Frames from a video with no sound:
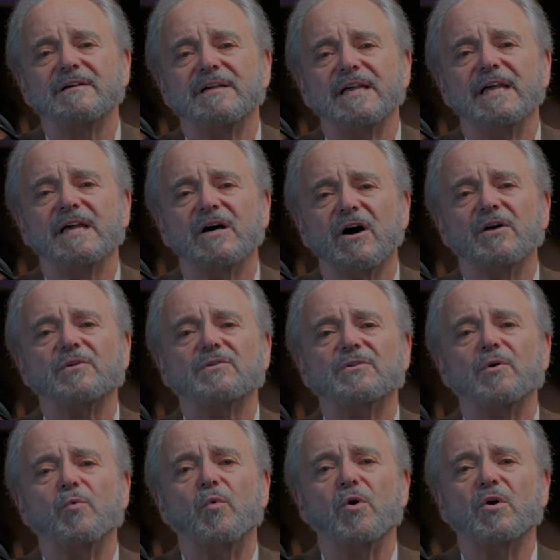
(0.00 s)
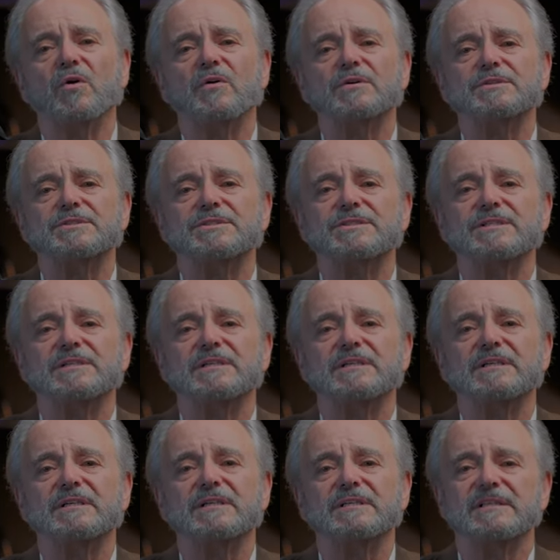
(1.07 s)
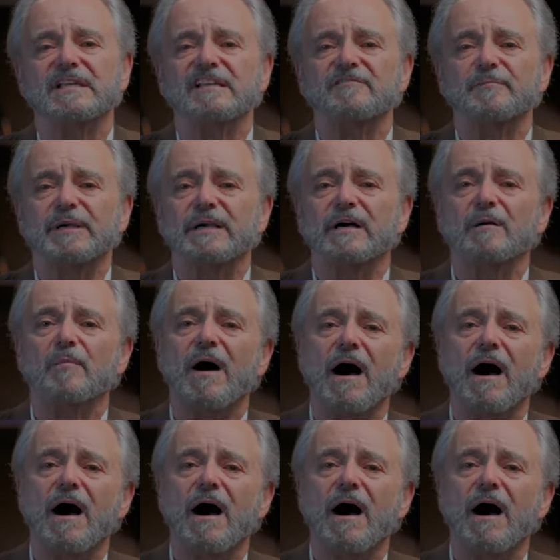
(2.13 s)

he uttered the words that have become